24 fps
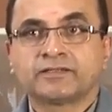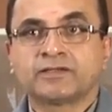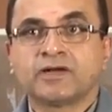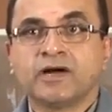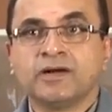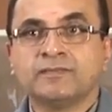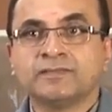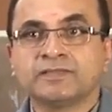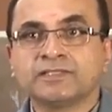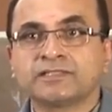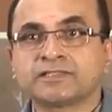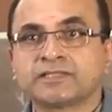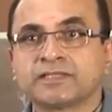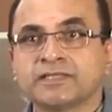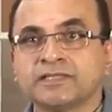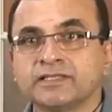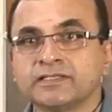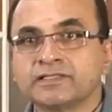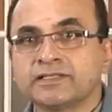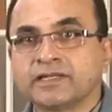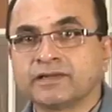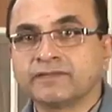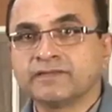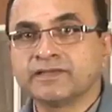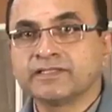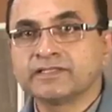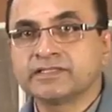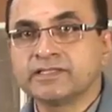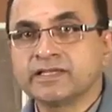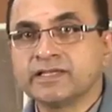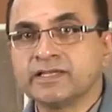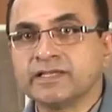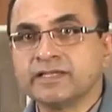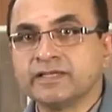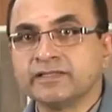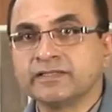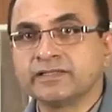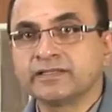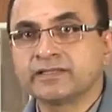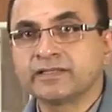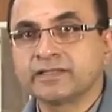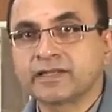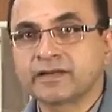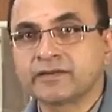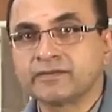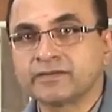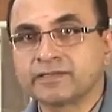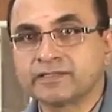The common skills that we see in
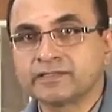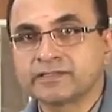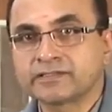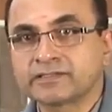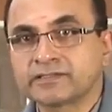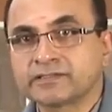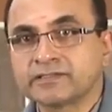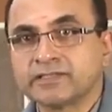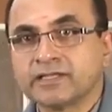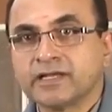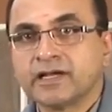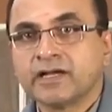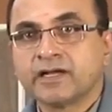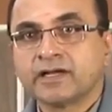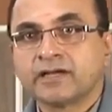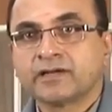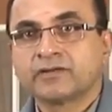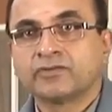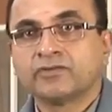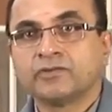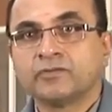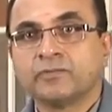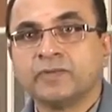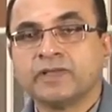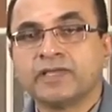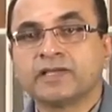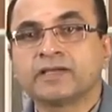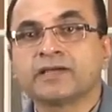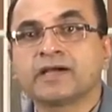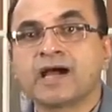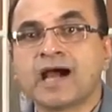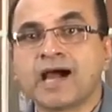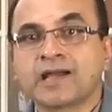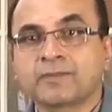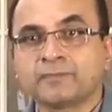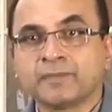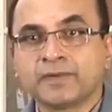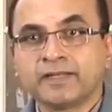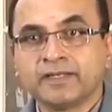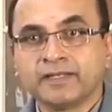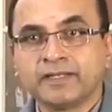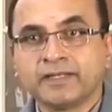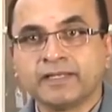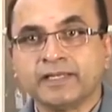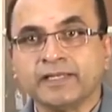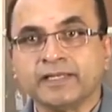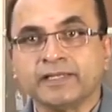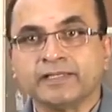and around us could be
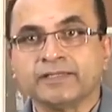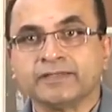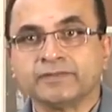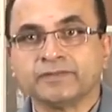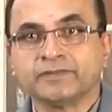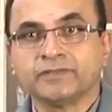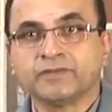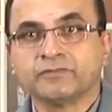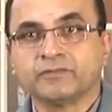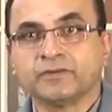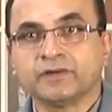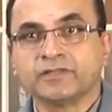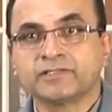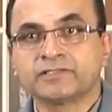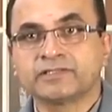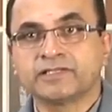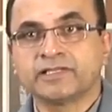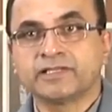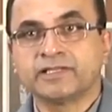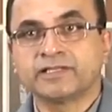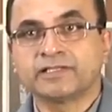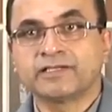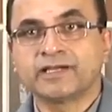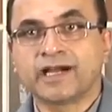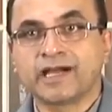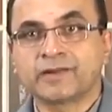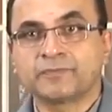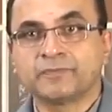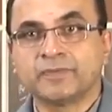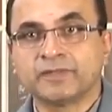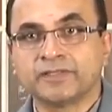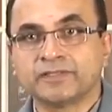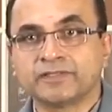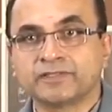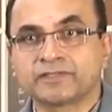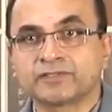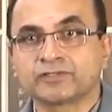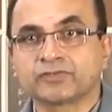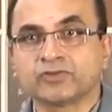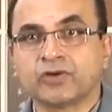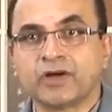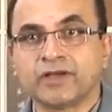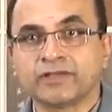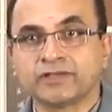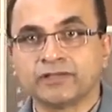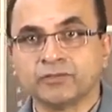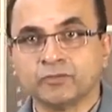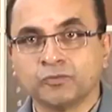carpentry. You have all seen carpenters
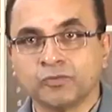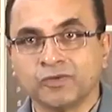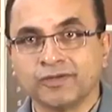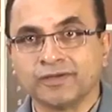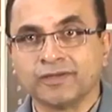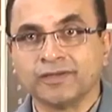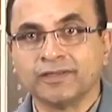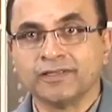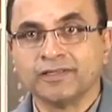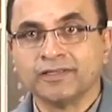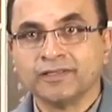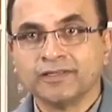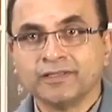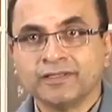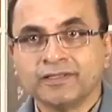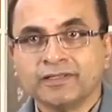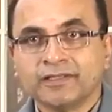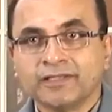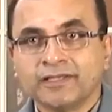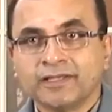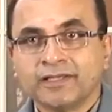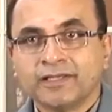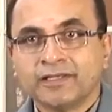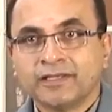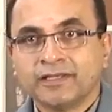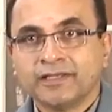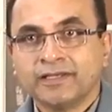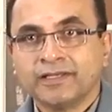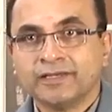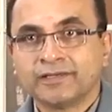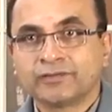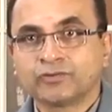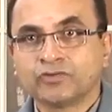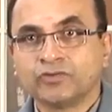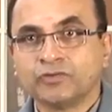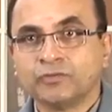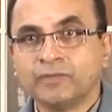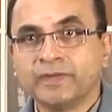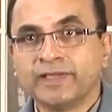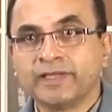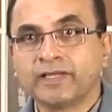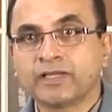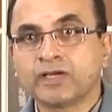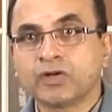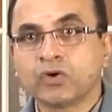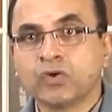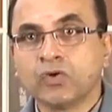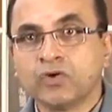sawing the wood. It could
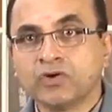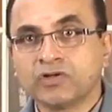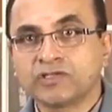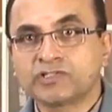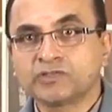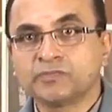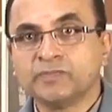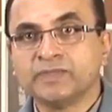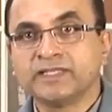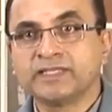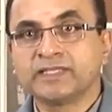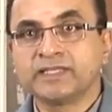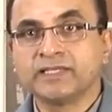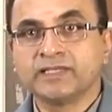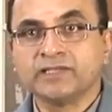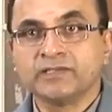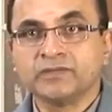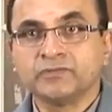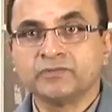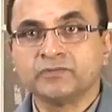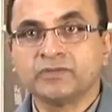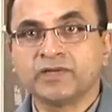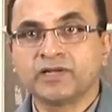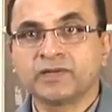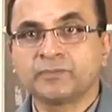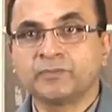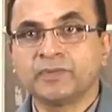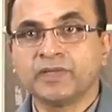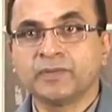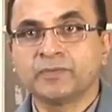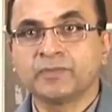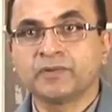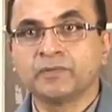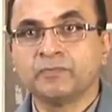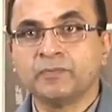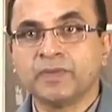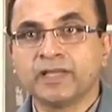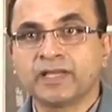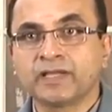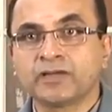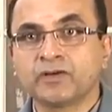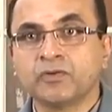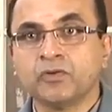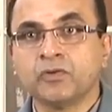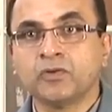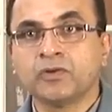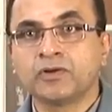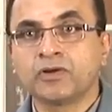be goldsmithy, where people
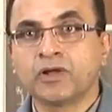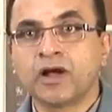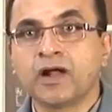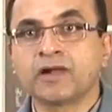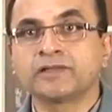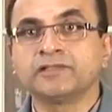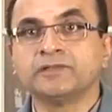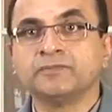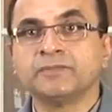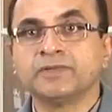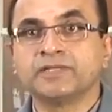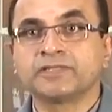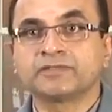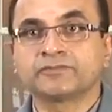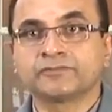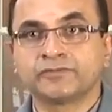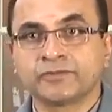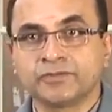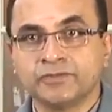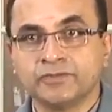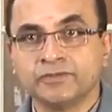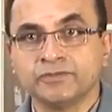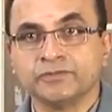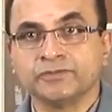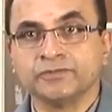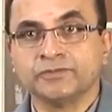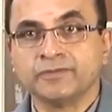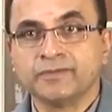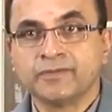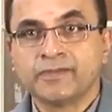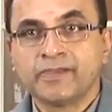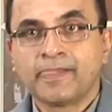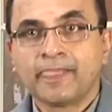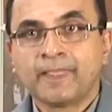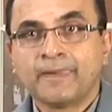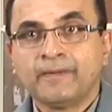make gold ornaments for you.